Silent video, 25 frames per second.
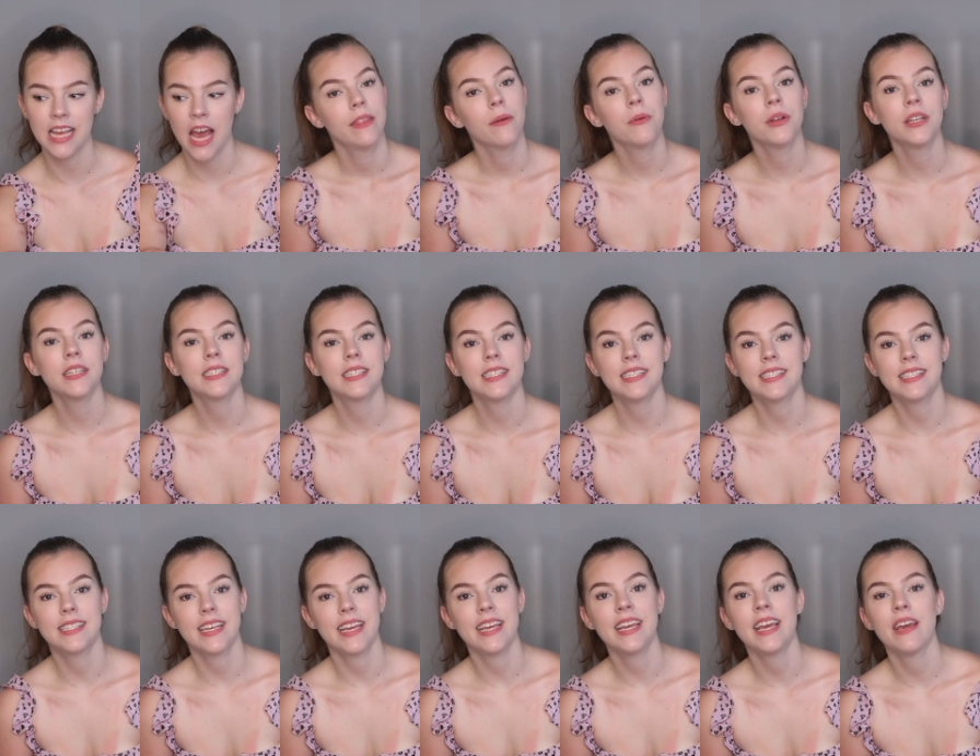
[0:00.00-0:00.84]
They wanted to
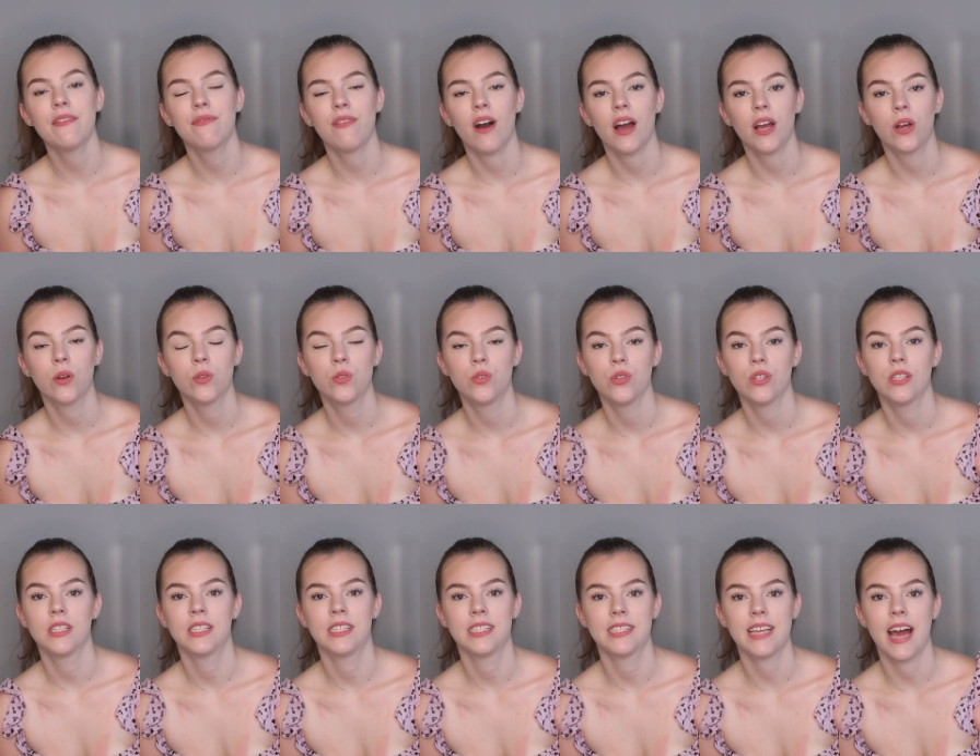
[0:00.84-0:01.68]
see if I could do
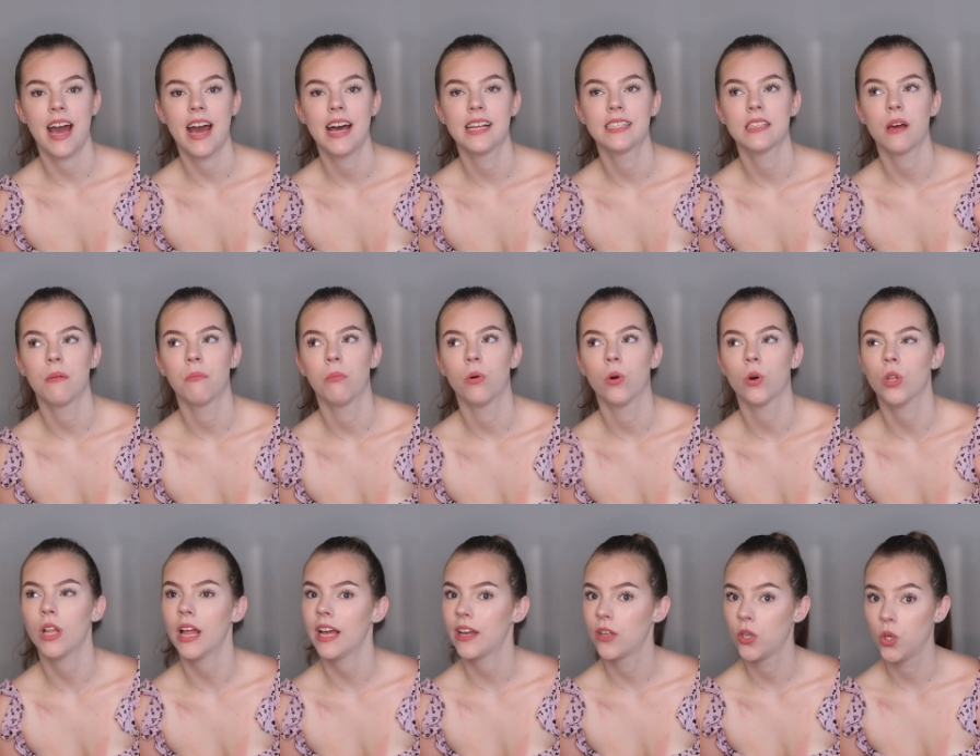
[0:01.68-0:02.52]
the stairs a more
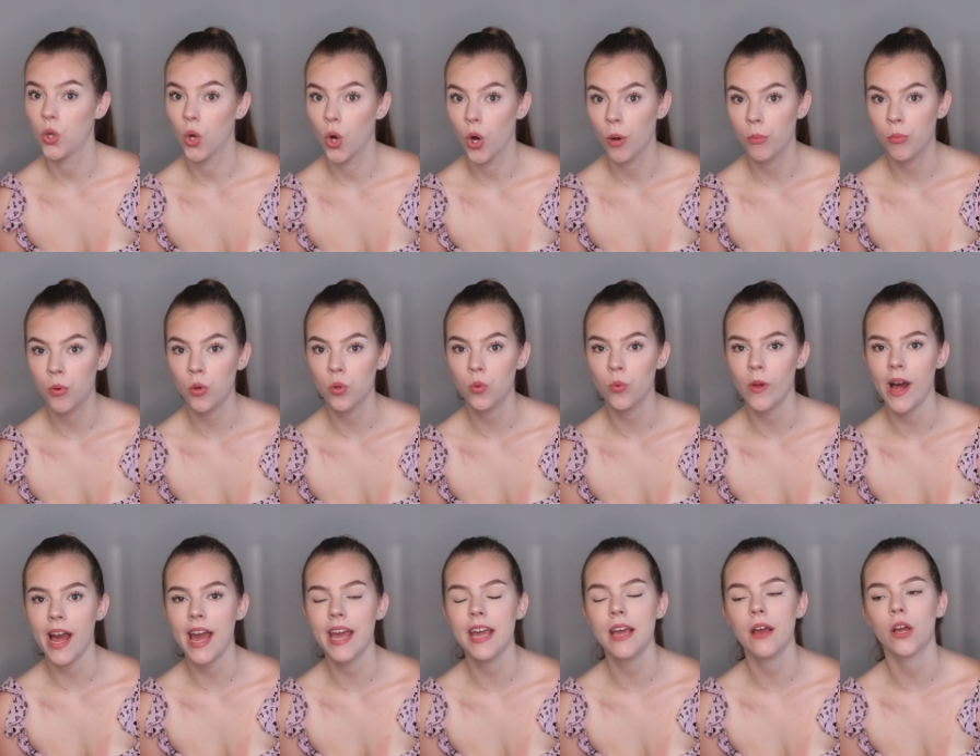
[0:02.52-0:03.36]
like normal
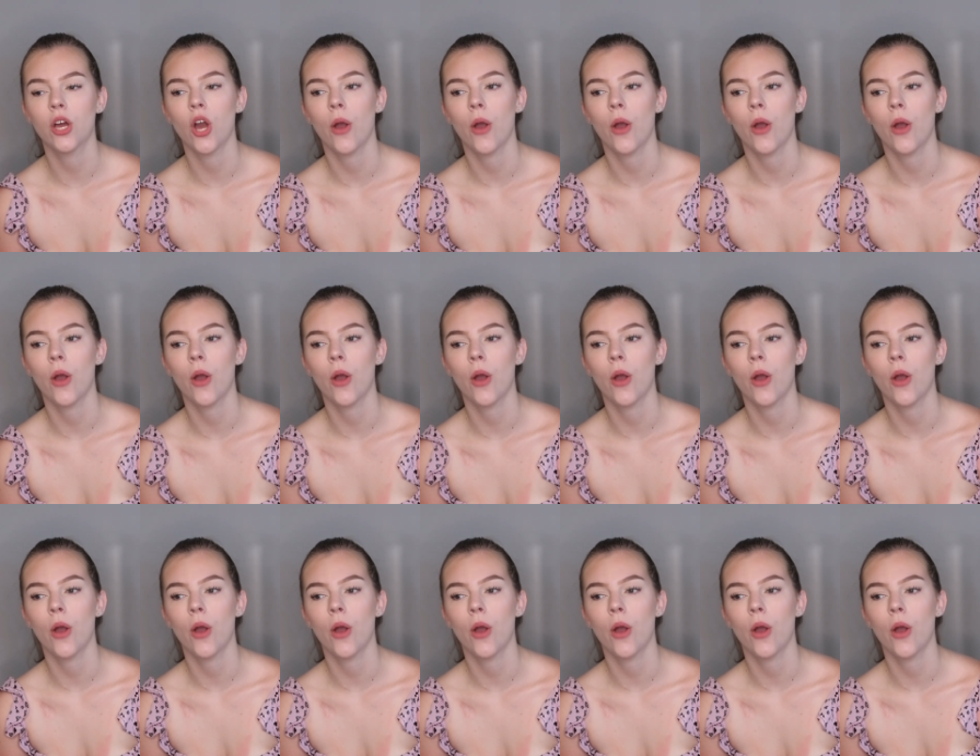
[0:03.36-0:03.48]
way,